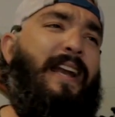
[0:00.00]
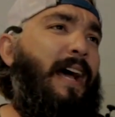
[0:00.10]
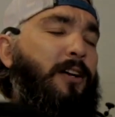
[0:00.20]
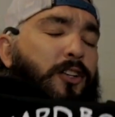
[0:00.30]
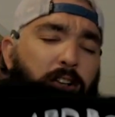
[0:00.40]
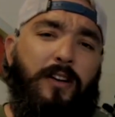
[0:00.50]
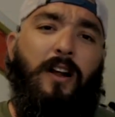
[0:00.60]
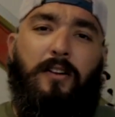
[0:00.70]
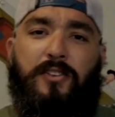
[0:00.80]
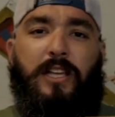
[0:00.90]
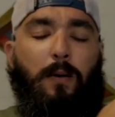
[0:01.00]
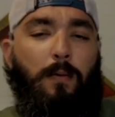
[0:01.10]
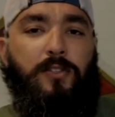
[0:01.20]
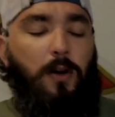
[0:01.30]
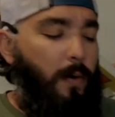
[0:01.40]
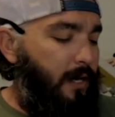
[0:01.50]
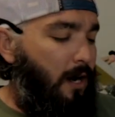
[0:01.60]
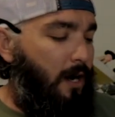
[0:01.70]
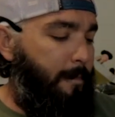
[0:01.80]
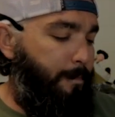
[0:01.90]
And I couldn't understand what was going
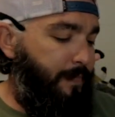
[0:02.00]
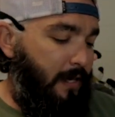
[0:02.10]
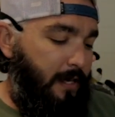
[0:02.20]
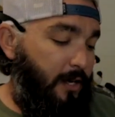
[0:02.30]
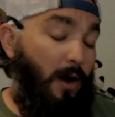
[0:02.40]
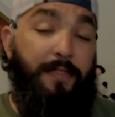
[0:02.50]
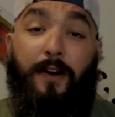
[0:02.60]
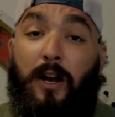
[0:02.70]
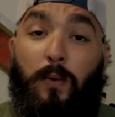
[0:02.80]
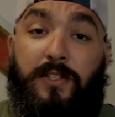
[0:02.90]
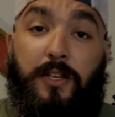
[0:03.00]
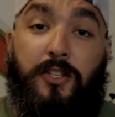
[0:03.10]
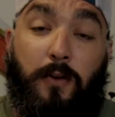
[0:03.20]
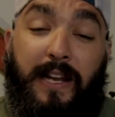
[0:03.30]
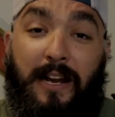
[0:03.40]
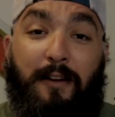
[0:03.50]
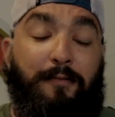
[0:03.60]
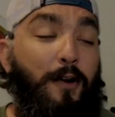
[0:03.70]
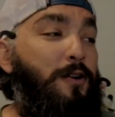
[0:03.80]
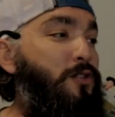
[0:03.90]
on. You know, I thought it was the screen
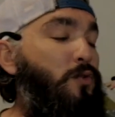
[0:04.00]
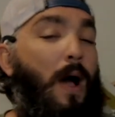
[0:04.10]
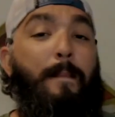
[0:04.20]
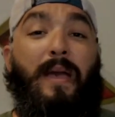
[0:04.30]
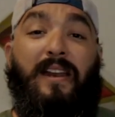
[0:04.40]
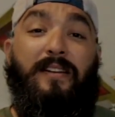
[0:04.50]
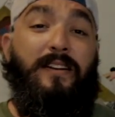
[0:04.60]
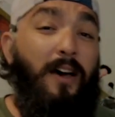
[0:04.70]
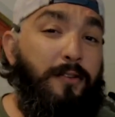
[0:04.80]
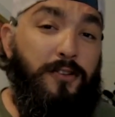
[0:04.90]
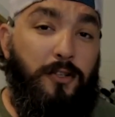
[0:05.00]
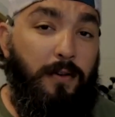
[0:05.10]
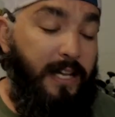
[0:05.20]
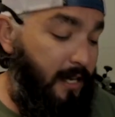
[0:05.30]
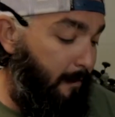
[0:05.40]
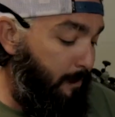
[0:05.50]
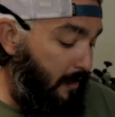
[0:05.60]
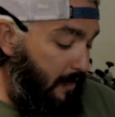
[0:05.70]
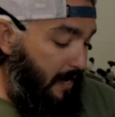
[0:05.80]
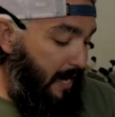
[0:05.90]
at first, so I made another screen,
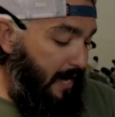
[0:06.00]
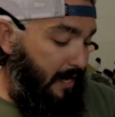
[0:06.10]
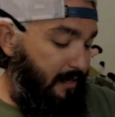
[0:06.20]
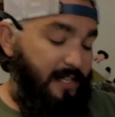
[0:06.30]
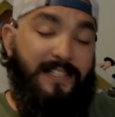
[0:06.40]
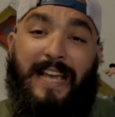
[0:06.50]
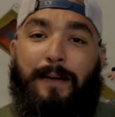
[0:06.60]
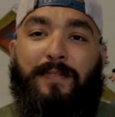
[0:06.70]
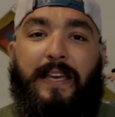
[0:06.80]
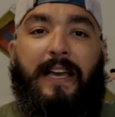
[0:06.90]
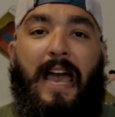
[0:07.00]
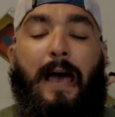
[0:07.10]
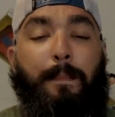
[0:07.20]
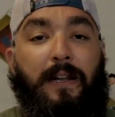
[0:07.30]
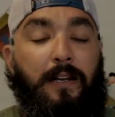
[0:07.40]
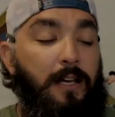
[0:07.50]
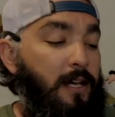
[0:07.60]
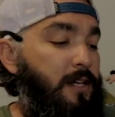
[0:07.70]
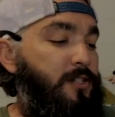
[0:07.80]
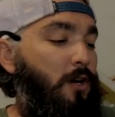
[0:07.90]
and the same thing happened.
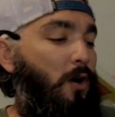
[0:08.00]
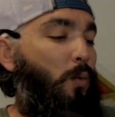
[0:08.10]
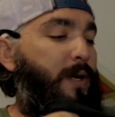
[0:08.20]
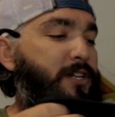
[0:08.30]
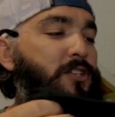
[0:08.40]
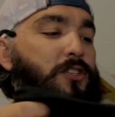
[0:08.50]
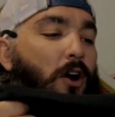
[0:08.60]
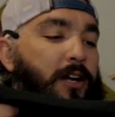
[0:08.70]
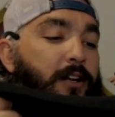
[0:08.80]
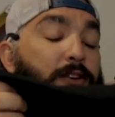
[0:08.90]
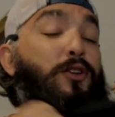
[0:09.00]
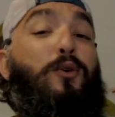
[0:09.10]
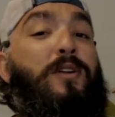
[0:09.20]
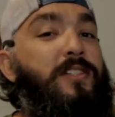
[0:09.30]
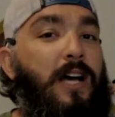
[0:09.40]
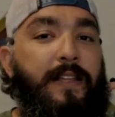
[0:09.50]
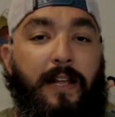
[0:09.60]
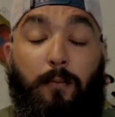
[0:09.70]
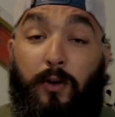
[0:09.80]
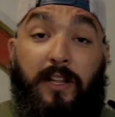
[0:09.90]
So we just started a new design
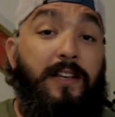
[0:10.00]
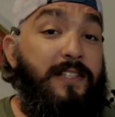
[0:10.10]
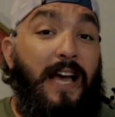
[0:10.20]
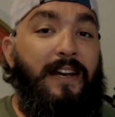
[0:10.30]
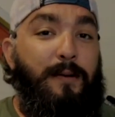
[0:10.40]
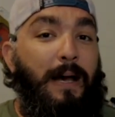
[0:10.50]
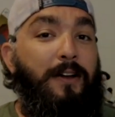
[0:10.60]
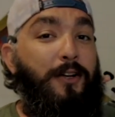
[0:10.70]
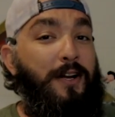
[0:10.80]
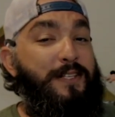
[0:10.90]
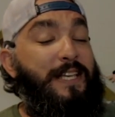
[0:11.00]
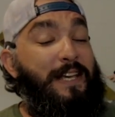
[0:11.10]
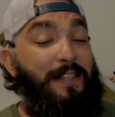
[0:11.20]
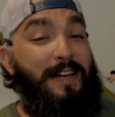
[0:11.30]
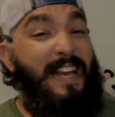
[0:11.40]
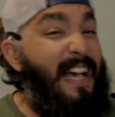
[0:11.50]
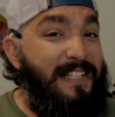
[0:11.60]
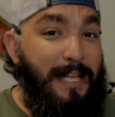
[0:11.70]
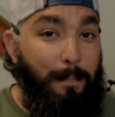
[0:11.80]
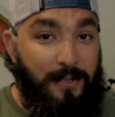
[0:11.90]
that I'm really excited about. You're gonna see in the
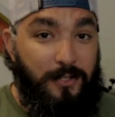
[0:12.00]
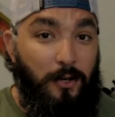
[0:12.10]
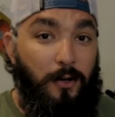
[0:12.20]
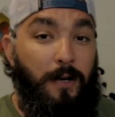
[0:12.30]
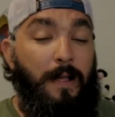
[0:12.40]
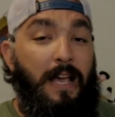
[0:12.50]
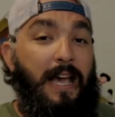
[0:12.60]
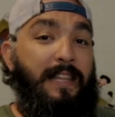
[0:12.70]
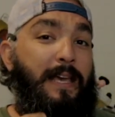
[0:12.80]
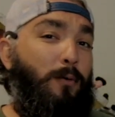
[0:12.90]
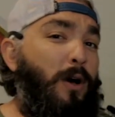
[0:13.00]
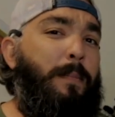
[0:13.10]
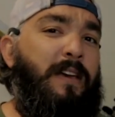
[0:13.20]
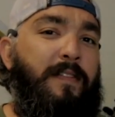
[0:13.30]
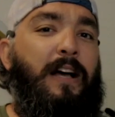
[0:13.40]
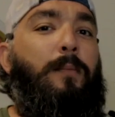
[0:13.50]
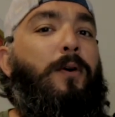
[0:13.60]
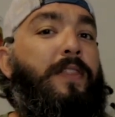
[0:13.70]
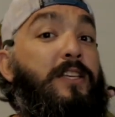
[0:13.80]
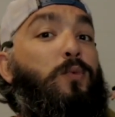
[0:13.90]
next episode, and they will be
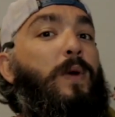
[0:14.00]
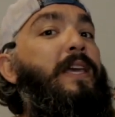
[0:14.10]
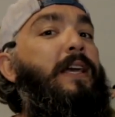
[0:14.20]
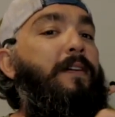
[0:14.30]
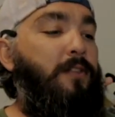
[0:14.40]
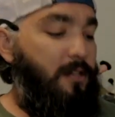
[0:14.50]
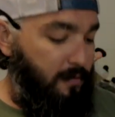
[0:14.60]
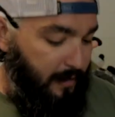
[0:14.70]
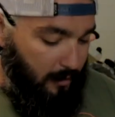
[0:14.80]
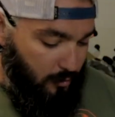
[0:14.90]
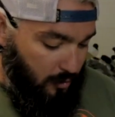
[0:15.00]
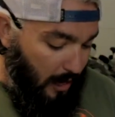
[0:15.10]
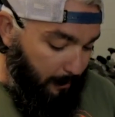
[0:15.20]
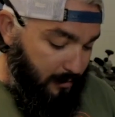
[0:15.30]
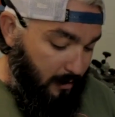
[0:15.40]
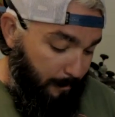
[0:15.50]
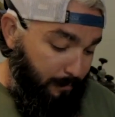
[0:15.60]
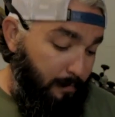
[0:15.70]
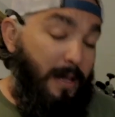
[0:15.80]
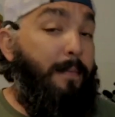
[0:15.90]
available this week after this video drops,
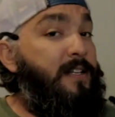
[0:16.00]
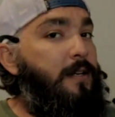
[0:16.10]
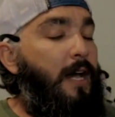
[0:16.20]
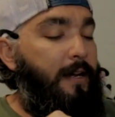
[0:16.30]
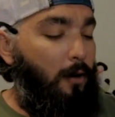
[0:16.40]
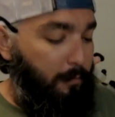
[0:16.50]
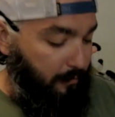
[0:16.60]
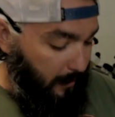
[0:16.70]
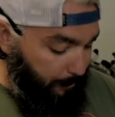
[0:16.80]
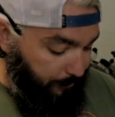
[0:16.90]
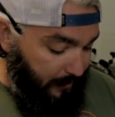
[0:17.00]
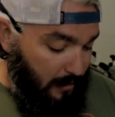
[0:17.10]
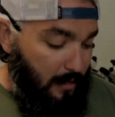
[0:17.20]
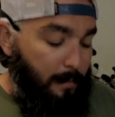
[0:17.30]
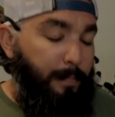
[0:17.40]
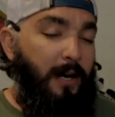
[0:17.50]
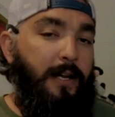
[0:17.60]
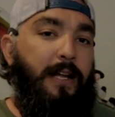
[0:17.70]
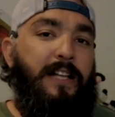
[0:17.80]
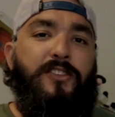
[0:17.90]
maybe tonight, hopefully.
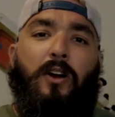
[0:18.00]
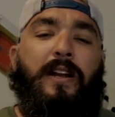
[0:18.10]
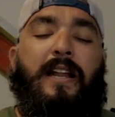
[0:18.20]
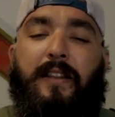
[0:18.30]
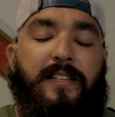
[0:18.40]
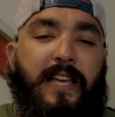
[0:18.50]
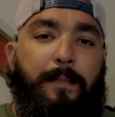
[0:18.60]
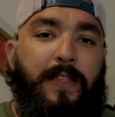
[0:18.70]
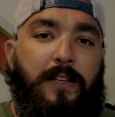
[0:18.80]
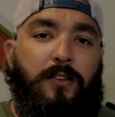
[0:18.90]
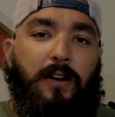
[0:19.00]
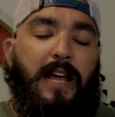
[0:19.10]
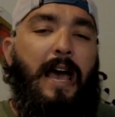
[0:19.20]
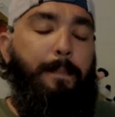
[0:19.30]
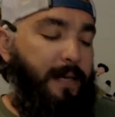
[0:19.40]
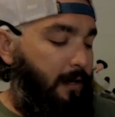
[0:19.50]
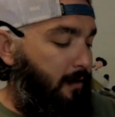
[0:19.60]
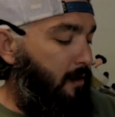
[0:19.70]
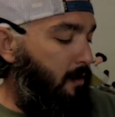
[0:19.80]
But it started, the same thing started happening.